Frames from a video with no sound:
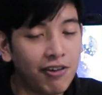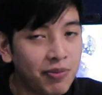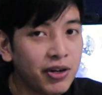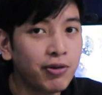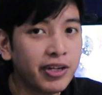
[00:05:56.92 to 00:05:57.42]
been
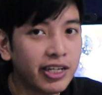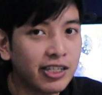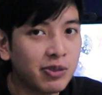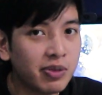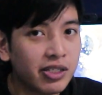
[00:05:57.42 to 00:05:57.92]
owning this
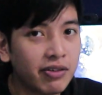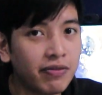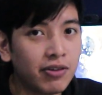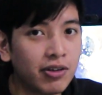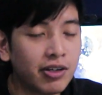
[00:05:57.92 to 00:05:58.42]
PC
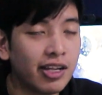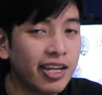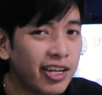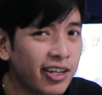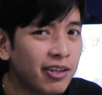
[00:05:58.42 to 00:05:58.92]
for a
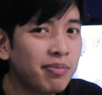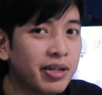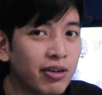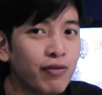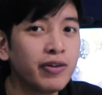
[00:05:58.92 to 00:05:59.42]
little bit
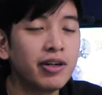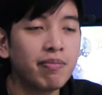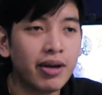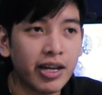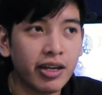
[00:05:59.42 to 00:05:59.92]
over a month